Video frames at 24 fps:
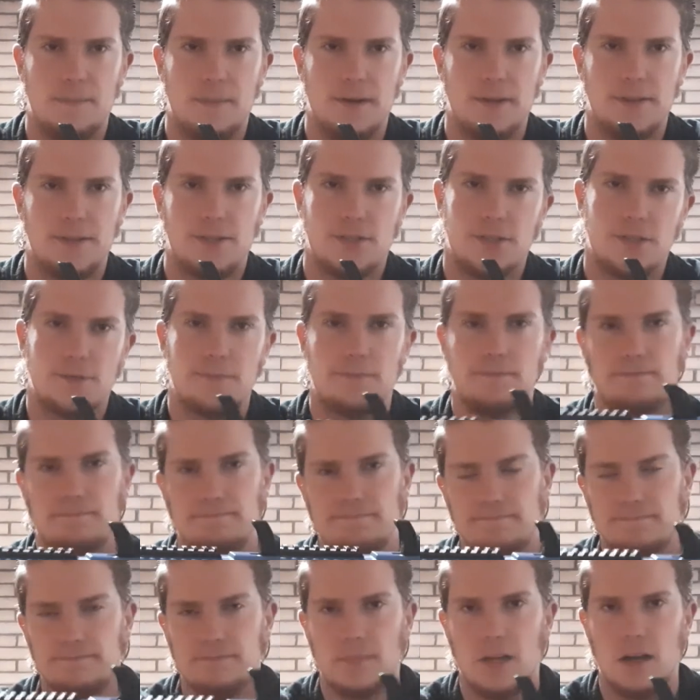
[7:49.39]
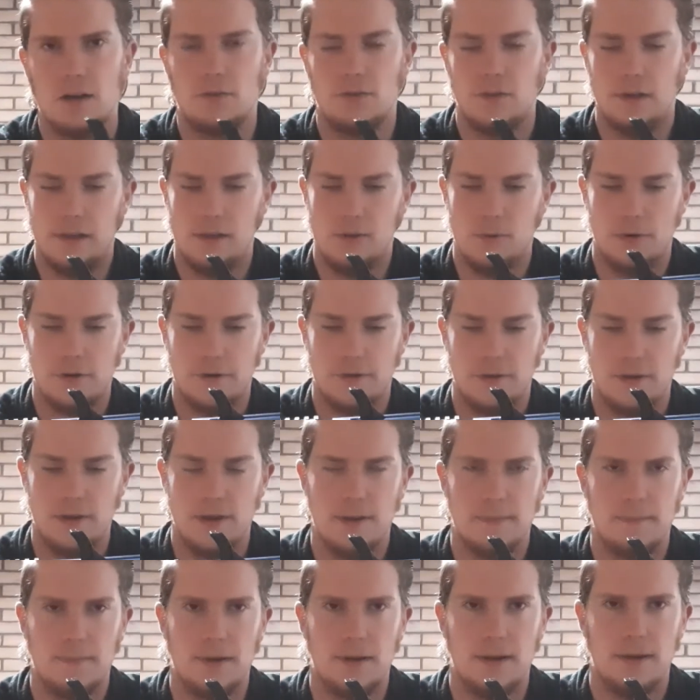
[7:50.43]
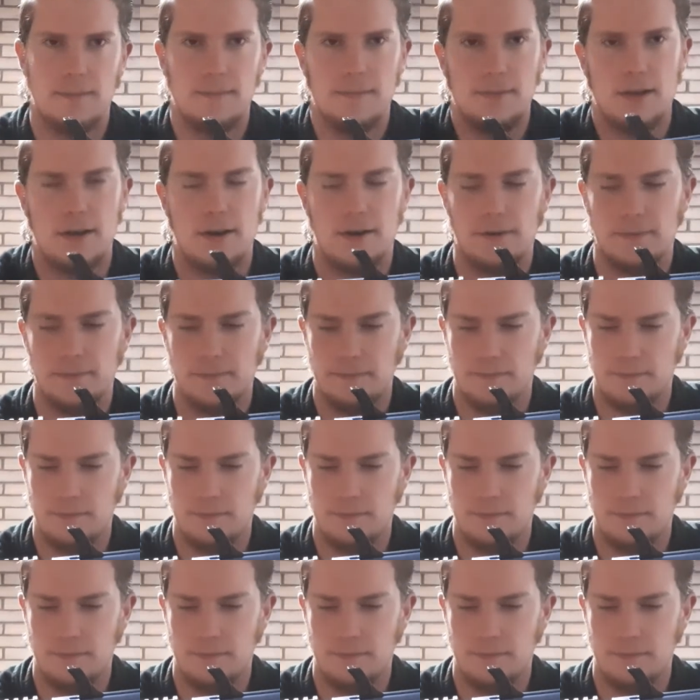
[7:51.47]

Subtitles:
it's not really worth it, but, you know,